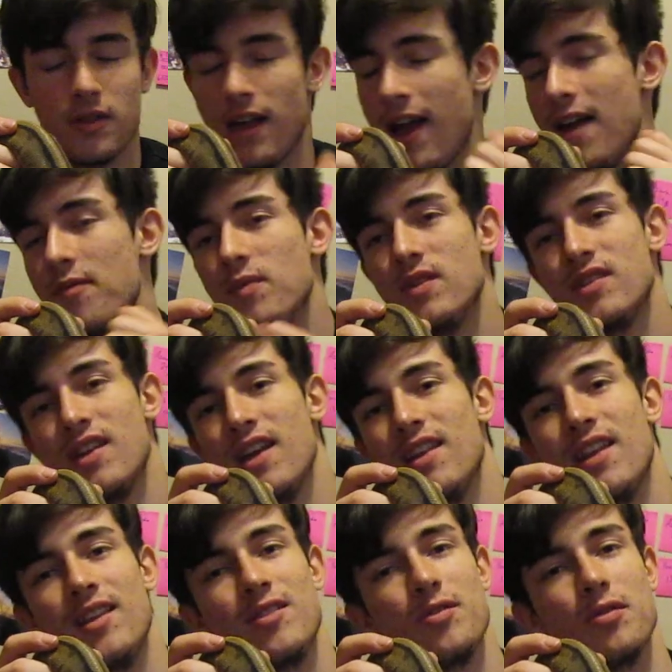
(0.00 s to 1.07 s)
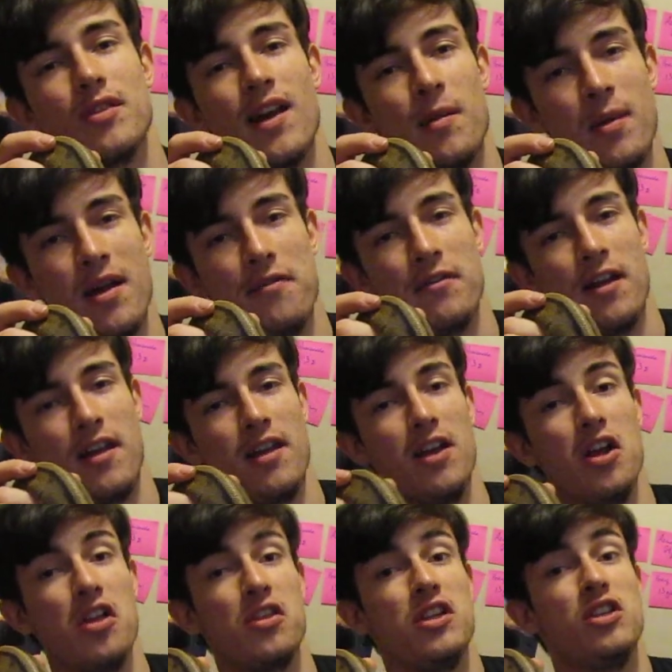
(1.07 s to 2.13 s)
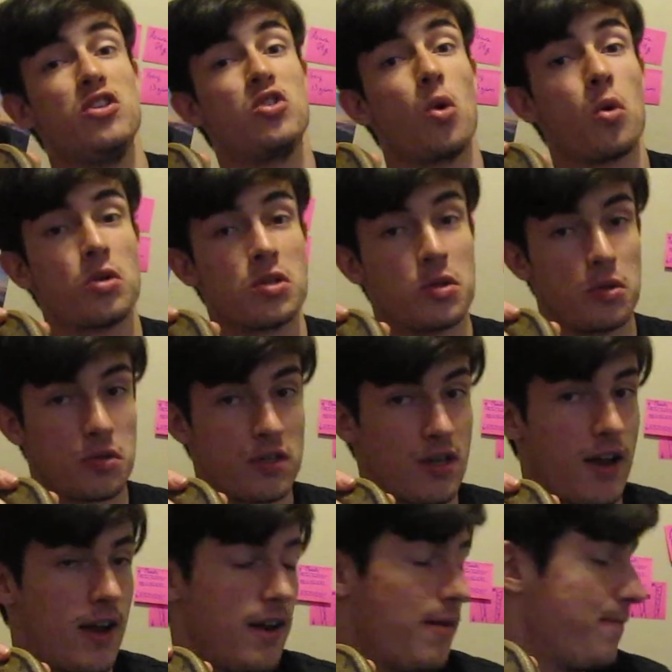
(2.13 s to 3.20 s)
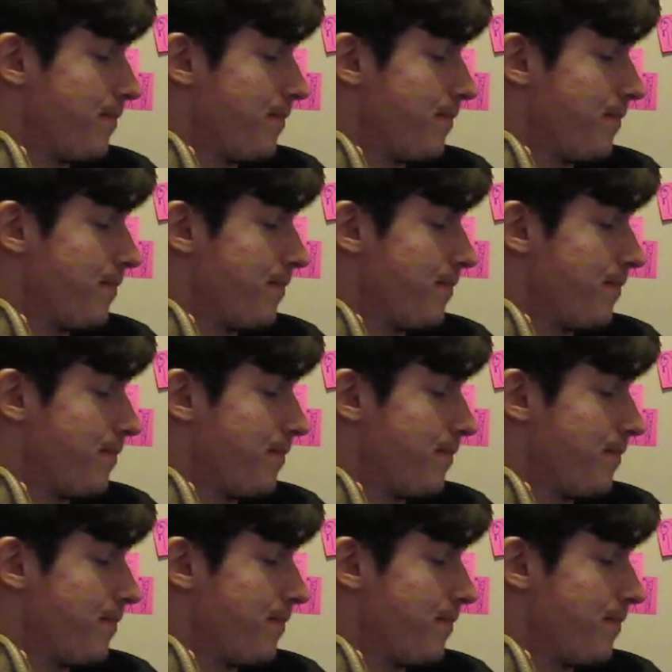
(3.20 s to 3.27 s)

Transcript: I've been saying that this whole time, haven't I? The dorsal side.